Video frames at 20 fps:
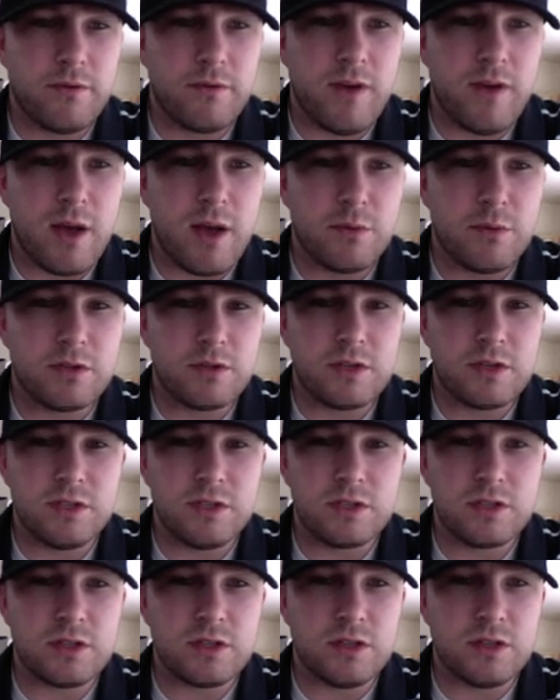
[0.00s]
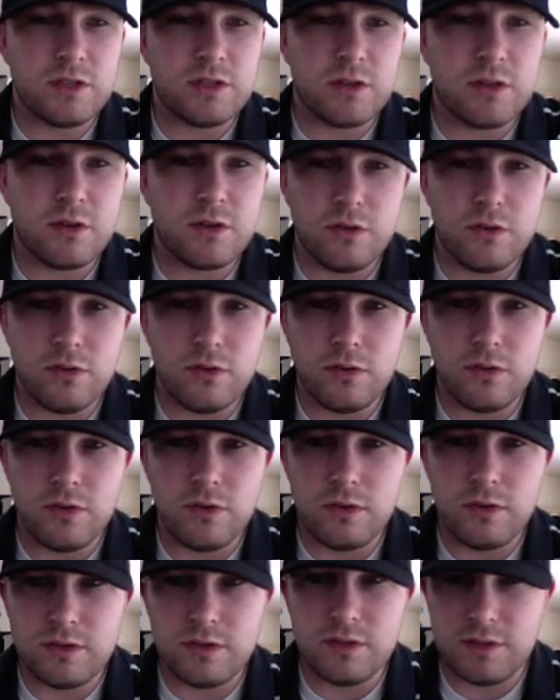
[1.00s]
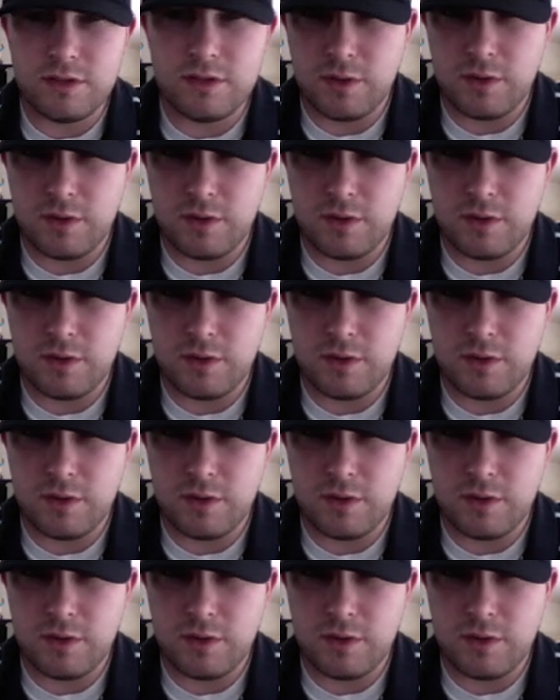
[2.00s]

vibrancy just a little, see what